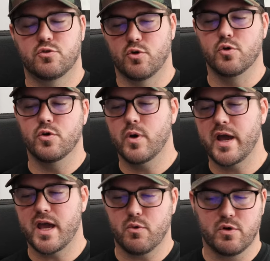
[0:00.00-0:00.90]
thrown
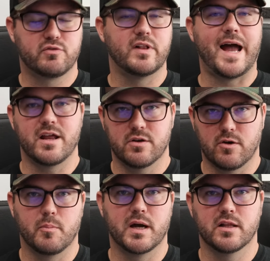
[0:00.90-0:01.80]
away or flattened
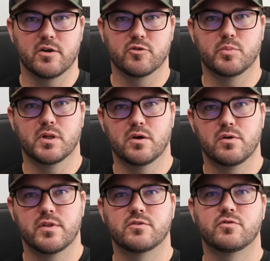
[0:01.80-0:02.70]
all my layers
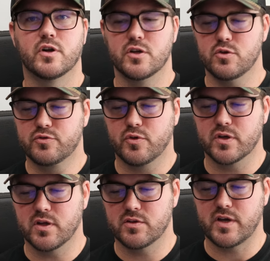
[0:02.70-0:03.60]
below. That's very
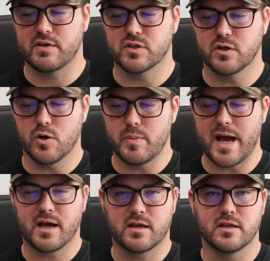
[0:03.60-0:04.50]
useful in case I have to go
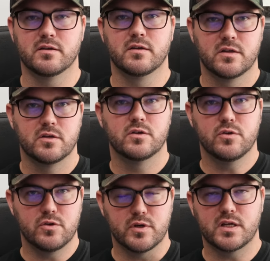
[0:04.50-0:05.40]
back and
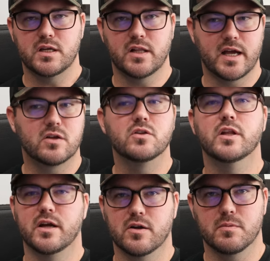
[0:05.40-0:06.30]
do any like
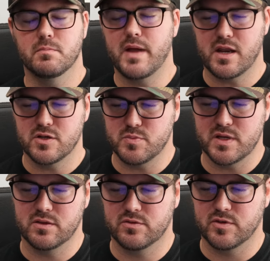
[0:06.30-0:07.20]
layer
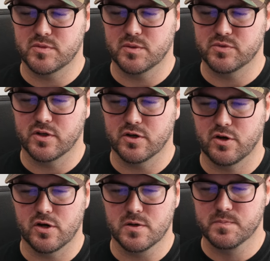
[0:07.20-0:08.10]
management sometimes can
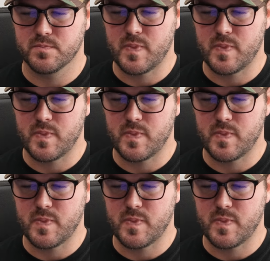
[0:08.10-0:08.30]
occur.